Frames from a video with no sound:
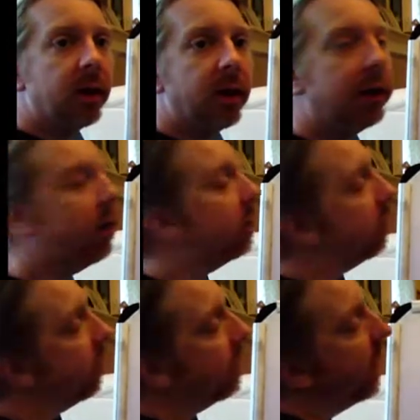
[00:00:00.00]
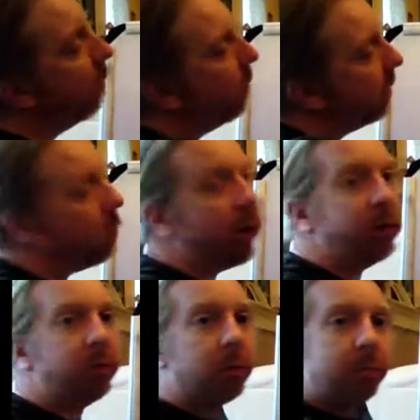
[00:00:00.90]
in order to figure out what
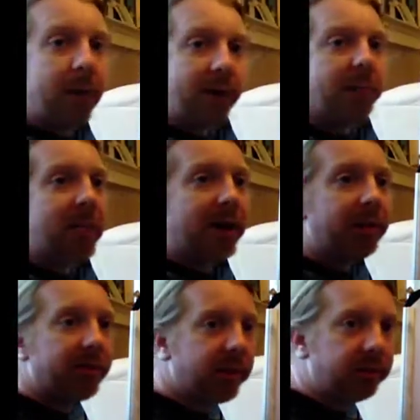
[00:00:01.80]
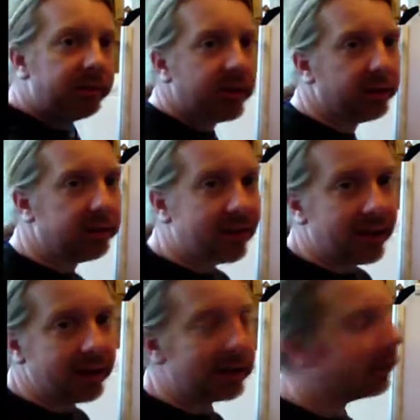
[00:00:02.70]
equation would best model this set of
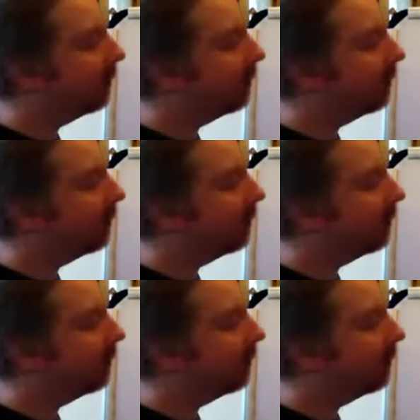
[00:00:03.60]
data.